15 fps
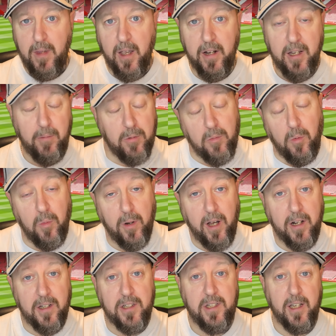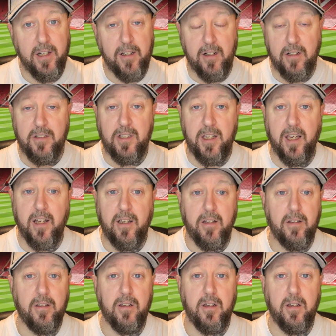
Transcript: And he, we are kind of saying it'll take,